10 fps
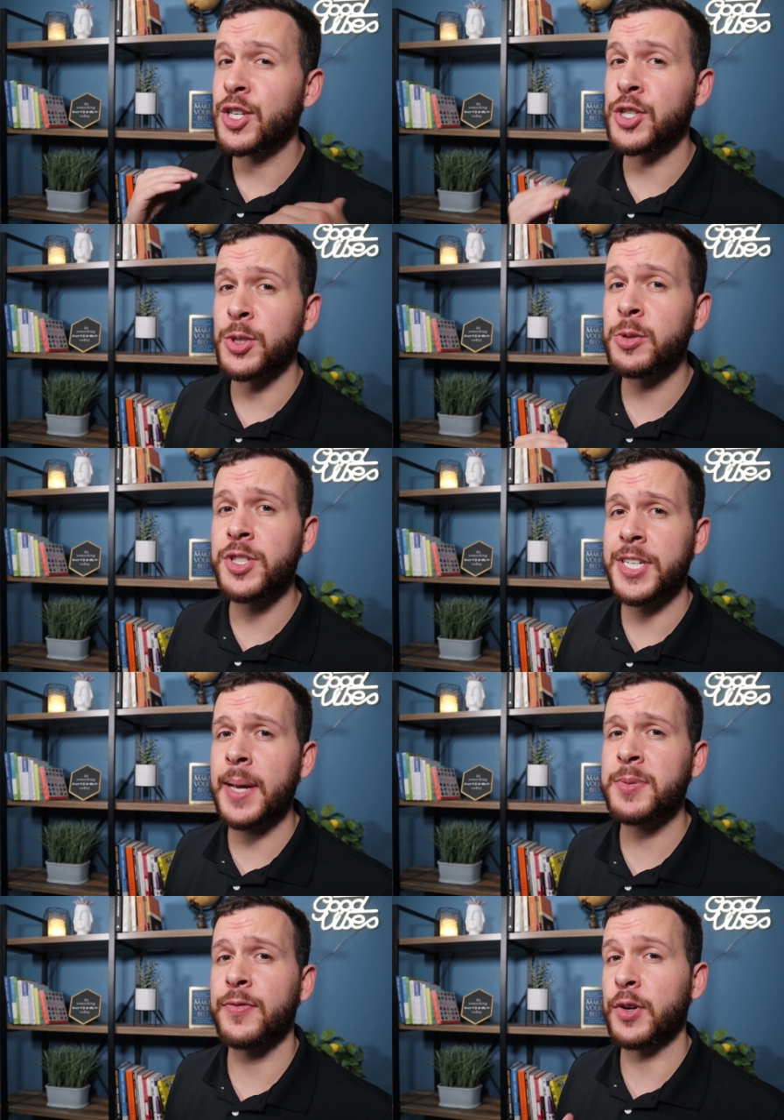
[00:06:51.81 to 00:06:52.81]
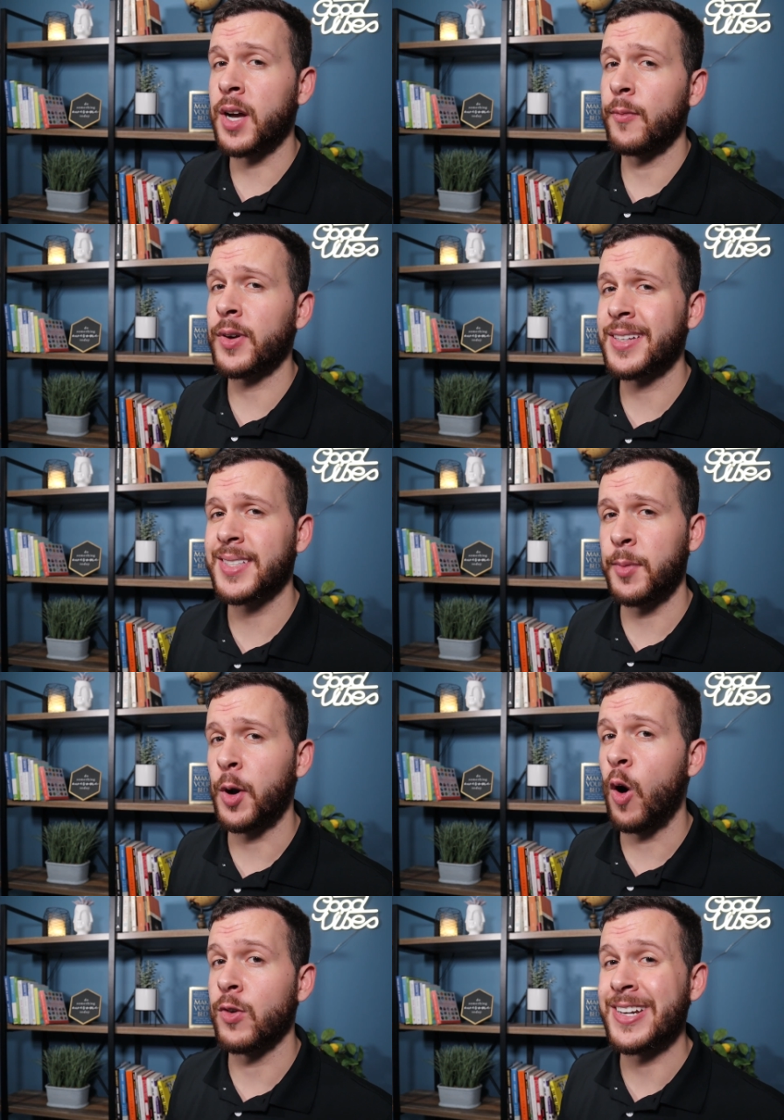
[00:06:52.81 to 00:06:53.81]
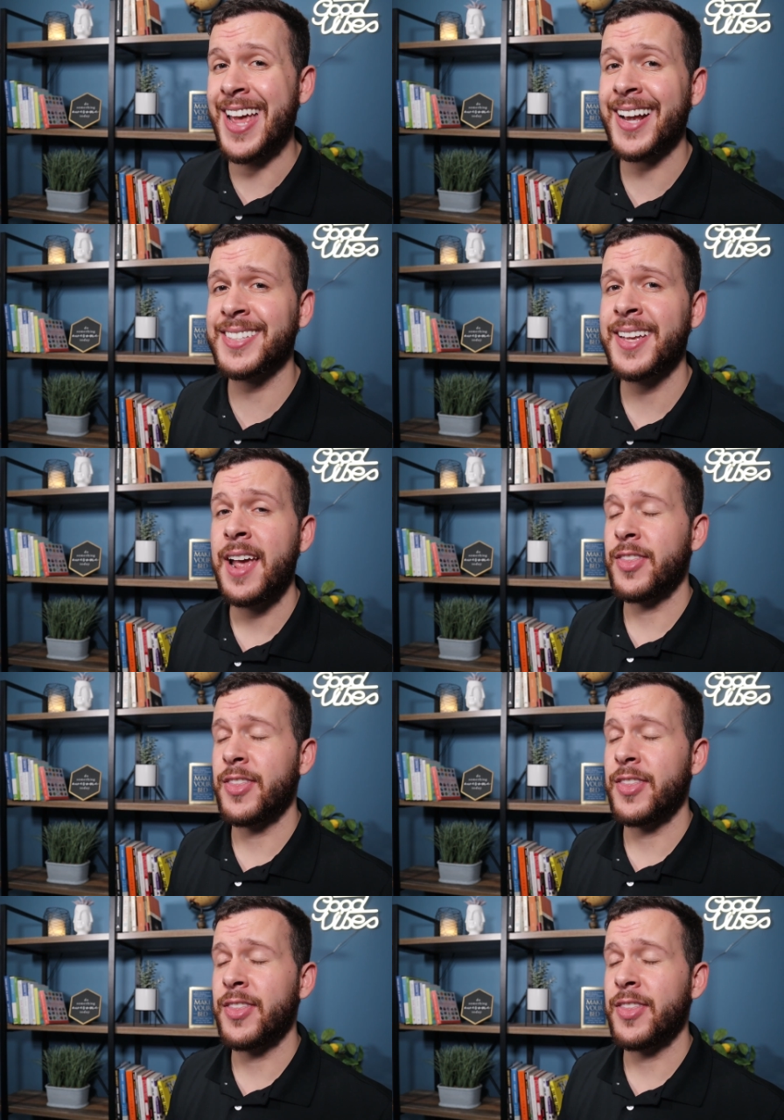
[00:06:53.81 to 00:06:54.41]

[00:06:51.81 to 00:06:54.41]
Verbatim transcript: huge tips for comforting someone over text